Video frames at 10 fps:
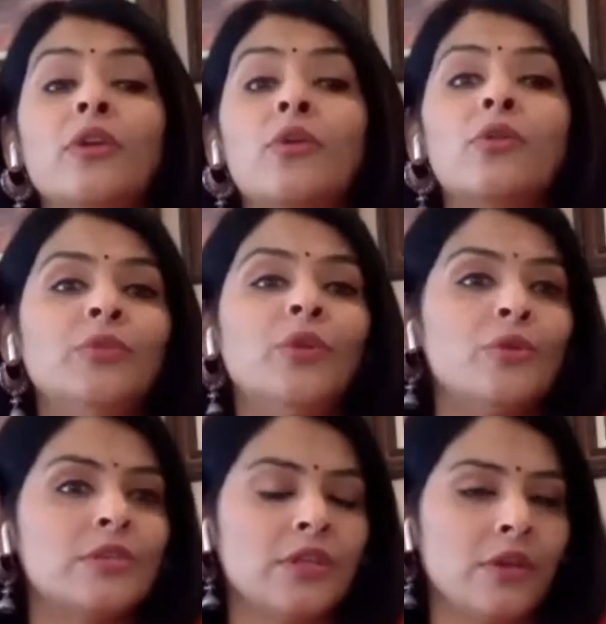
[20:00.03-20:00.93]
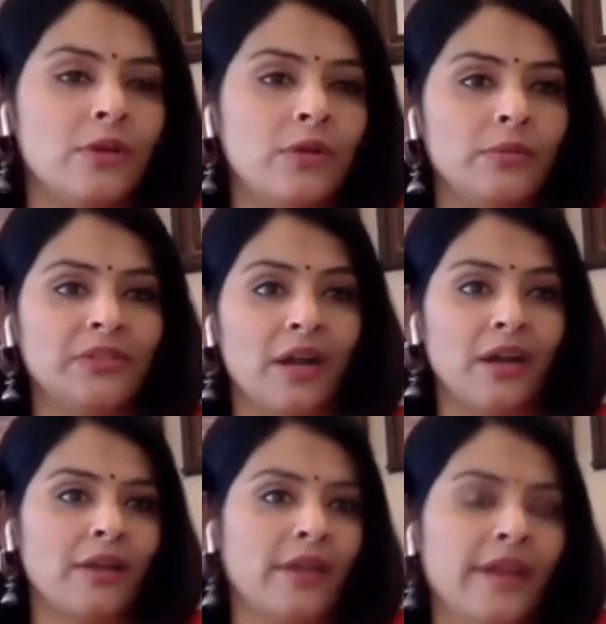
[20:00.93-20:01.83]
groom those you know
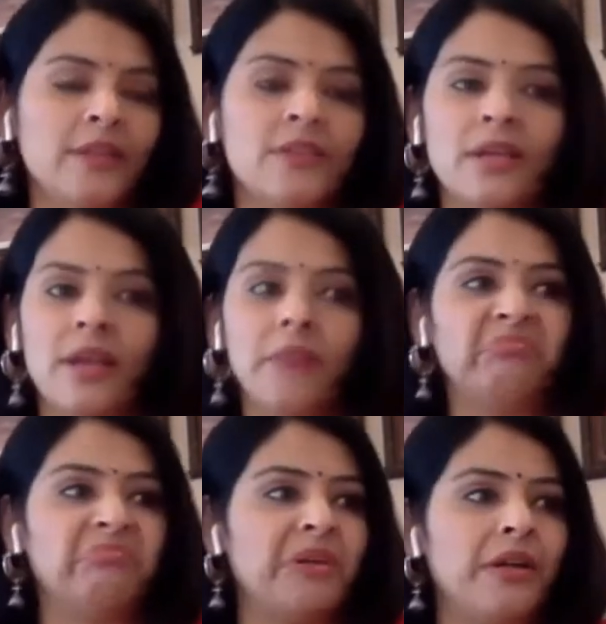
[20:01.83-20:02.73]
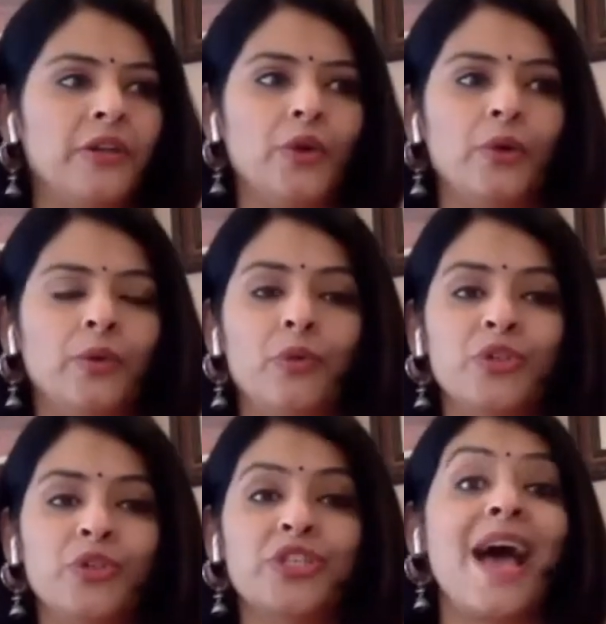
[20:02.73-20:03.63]
young kids and uh, you know those
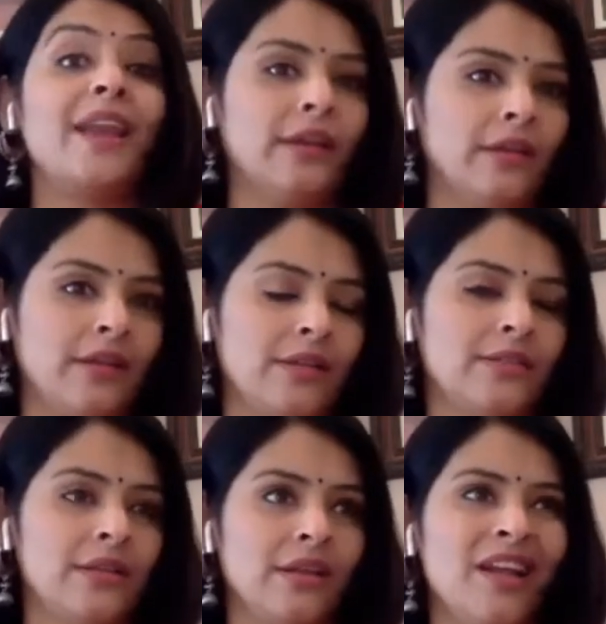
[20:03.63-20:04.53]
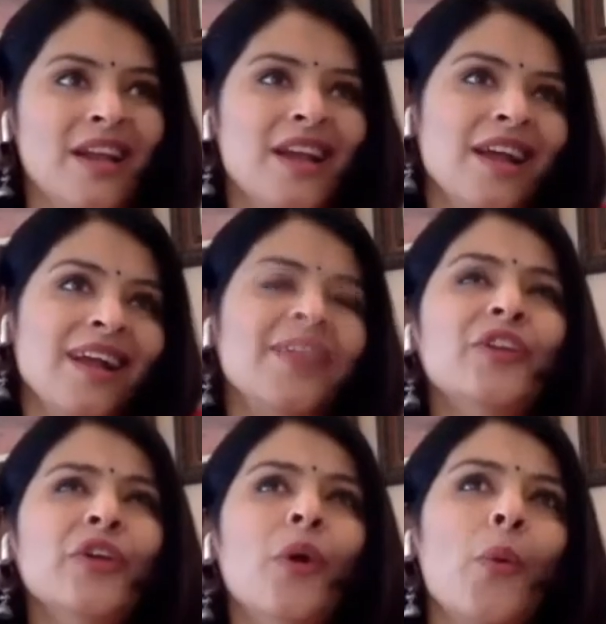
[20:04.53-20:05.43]
talented kids and
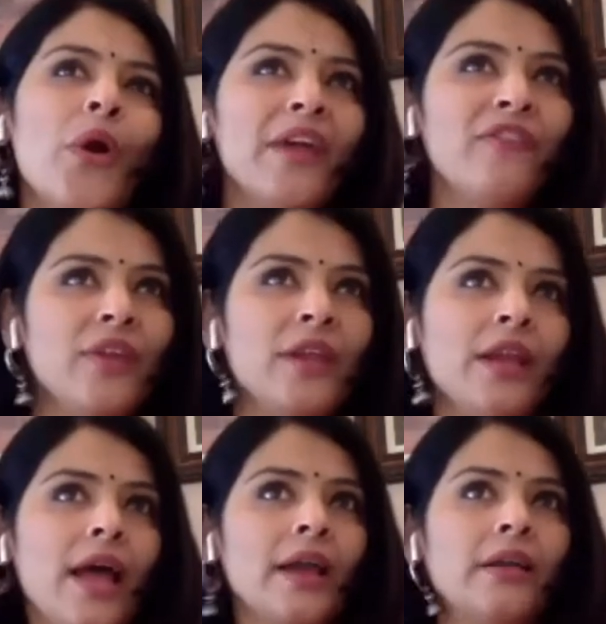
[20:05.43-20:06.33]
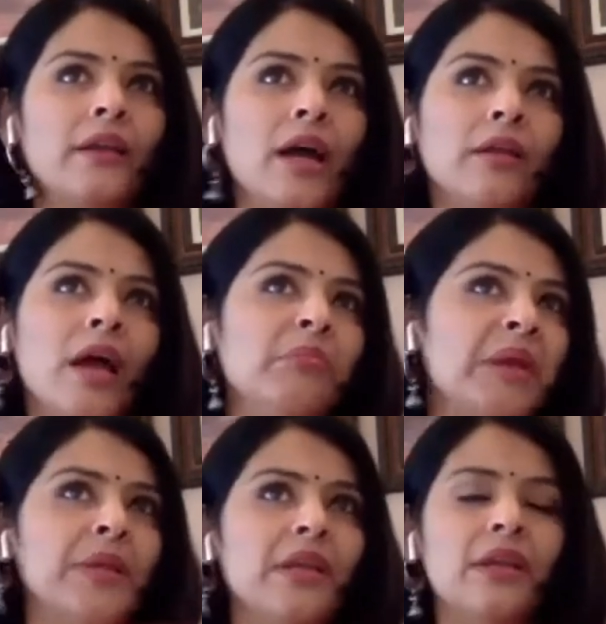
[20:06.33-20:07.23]
you know what i feel and and and
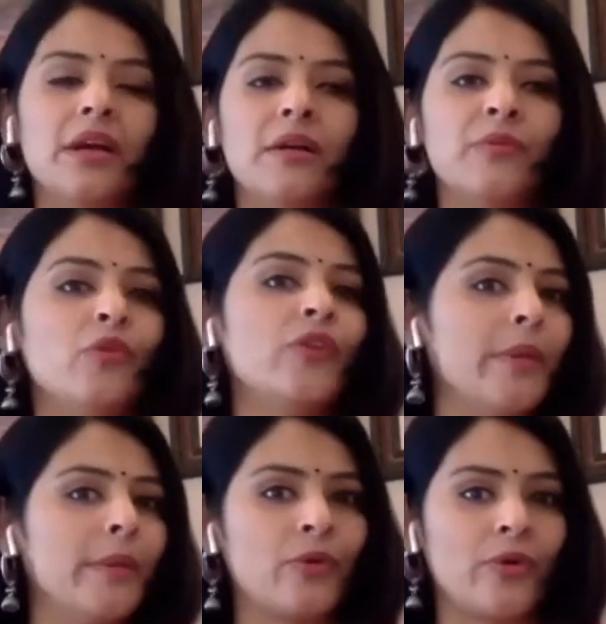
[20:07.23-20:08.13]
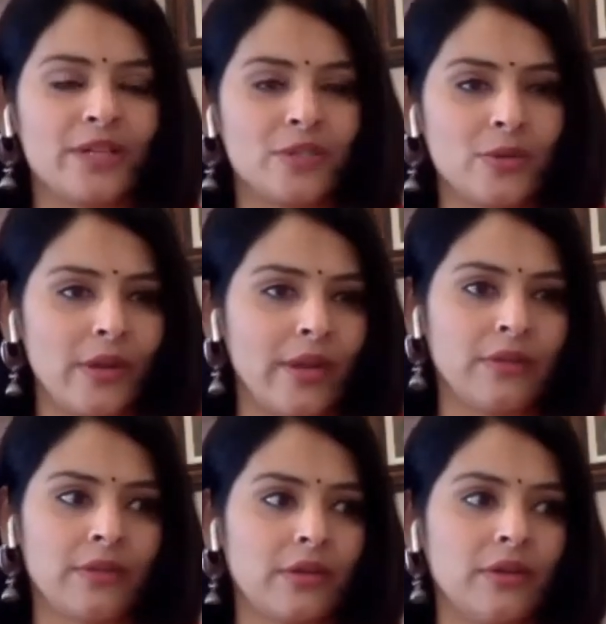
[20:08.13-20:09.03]
maybe uh, you will be able to resonate
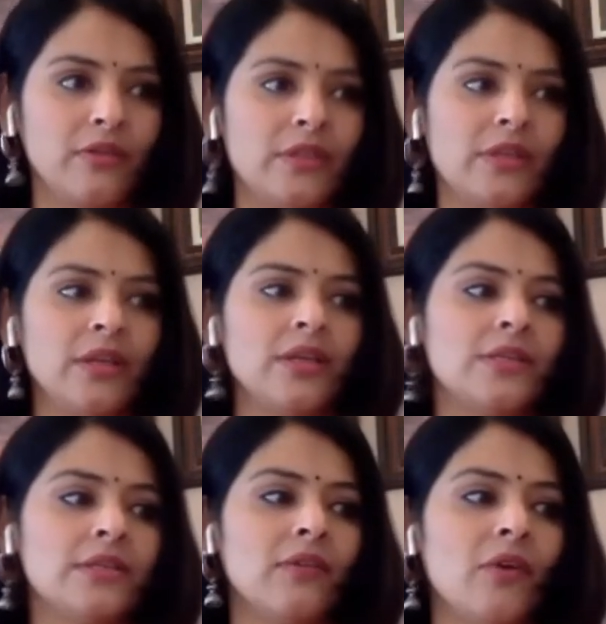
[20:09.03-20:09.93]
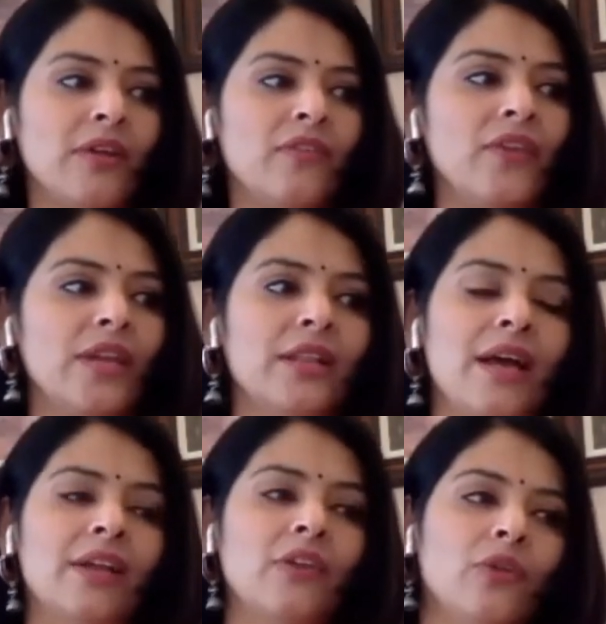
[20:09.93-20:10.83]
uh, with this uh, what i feel
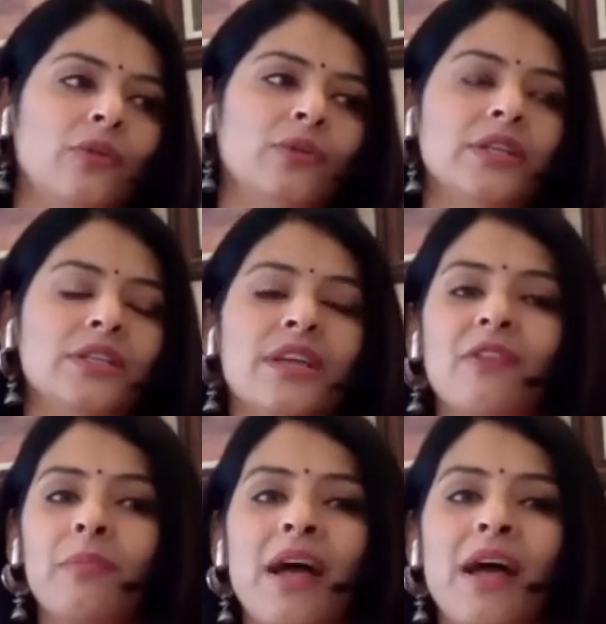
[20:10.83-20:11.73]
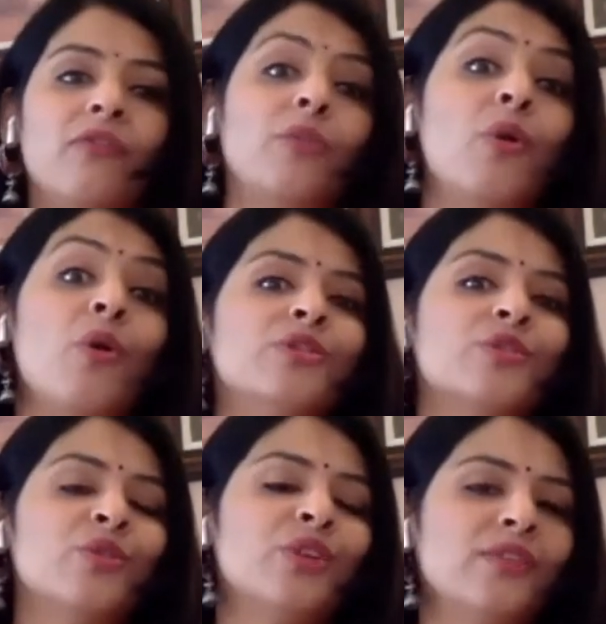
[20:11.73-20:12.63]
that you know these kind of platform
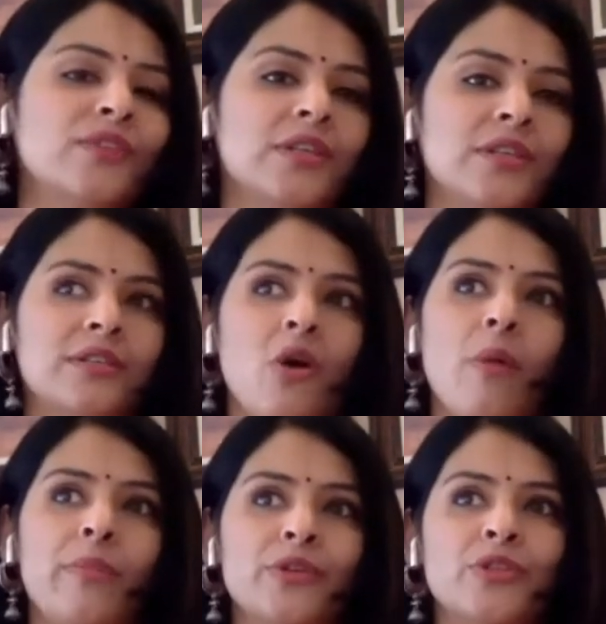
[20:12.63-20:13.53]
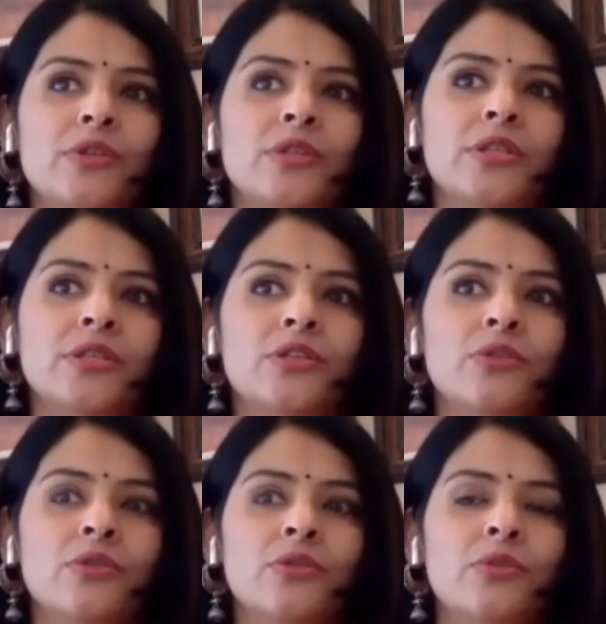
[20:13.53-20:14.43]
also gives us opportunity
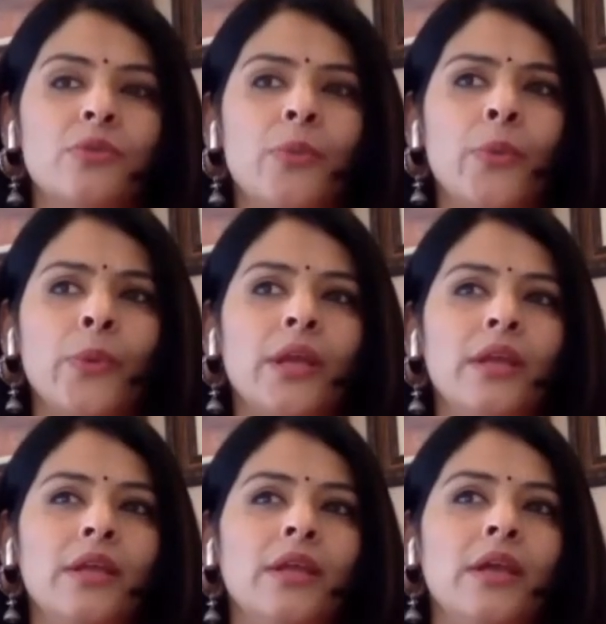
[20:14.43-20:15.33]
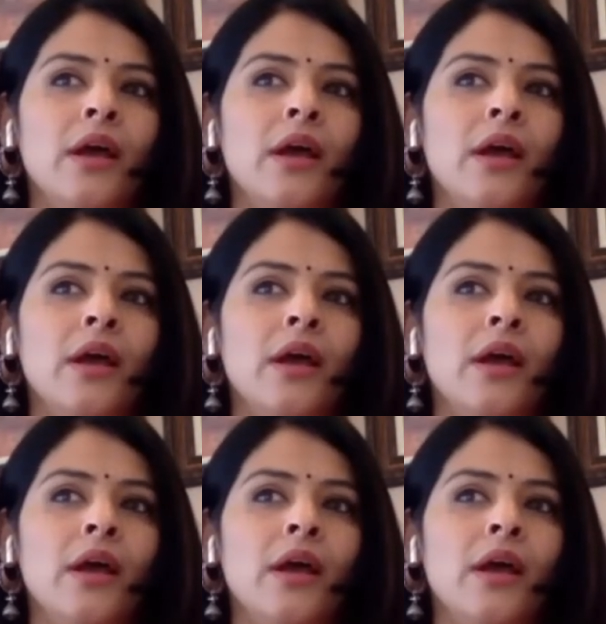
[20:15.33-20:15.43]
to really